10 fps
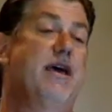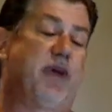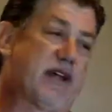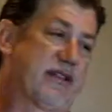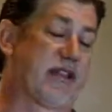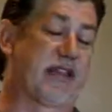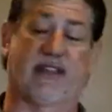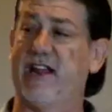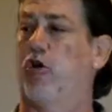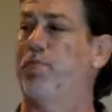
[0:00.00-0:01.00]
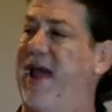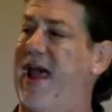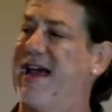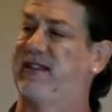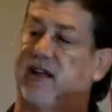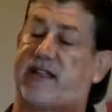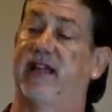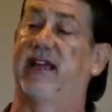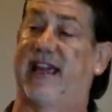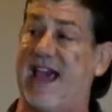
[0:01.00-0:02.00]
because a single man
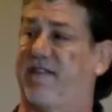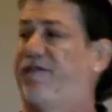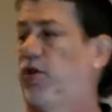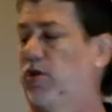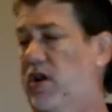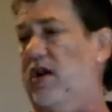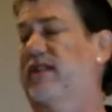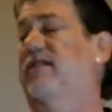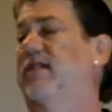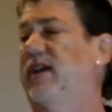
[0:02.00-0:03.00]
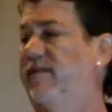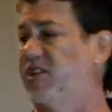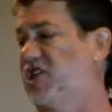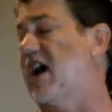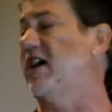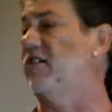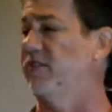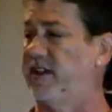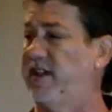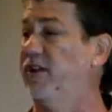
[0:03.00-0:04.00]
doesn't get full custody of a
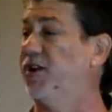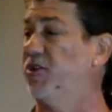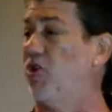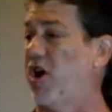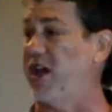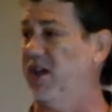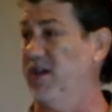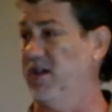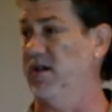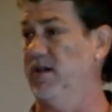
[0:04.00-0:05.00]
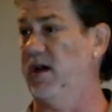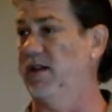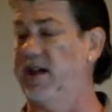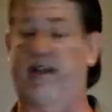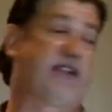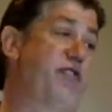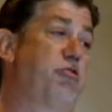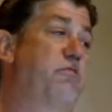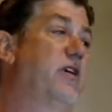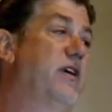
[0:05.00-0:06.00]
child in Illinois unless
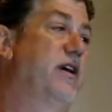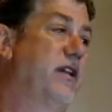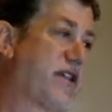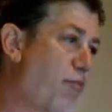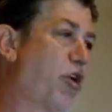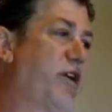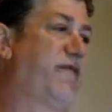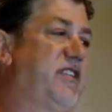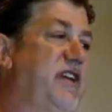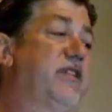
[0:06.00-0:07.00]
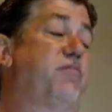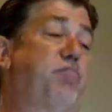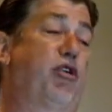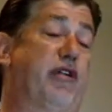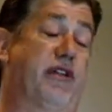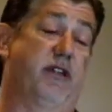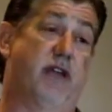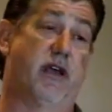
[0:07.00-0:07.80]
you're somewhat of a decent person.